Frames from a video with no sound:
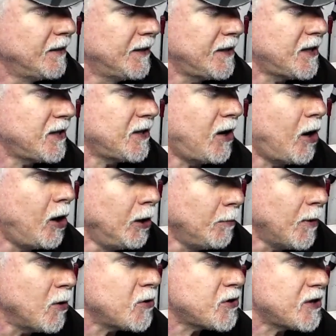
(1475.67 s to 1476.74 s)
This is
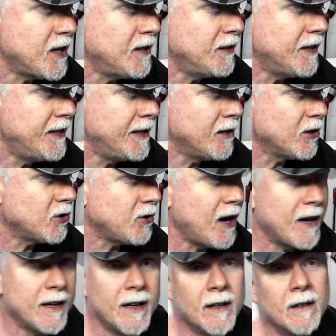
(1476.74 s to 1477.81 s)
almost a linear
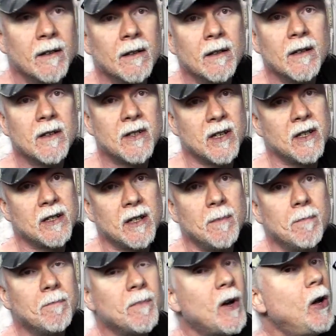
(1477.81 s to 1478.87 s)
tracking
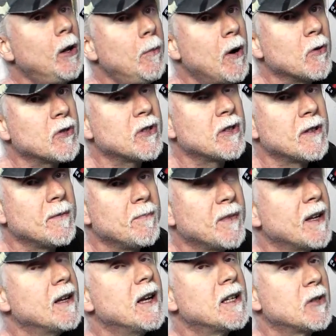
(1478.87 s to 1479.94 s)
system. Almost.
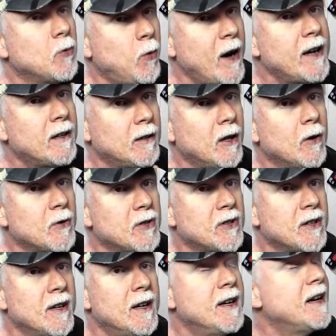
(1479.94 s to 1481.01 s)
It's quite
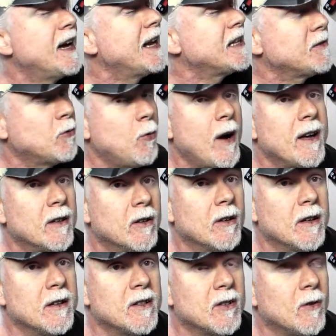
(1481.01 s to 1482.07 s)
close, and it's quite
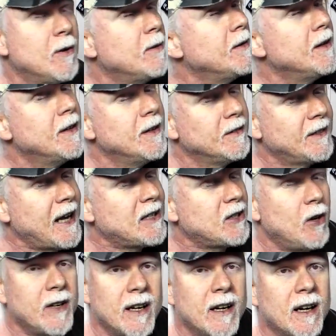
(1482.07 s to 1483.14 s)
good. So that's
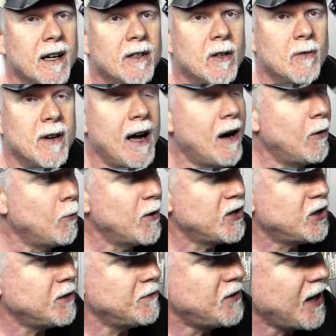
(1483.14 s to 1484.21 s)
all you got to do. Now,
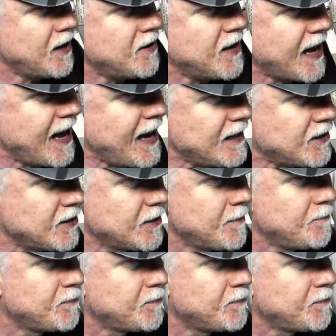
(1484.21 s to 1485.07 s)
once you've done that,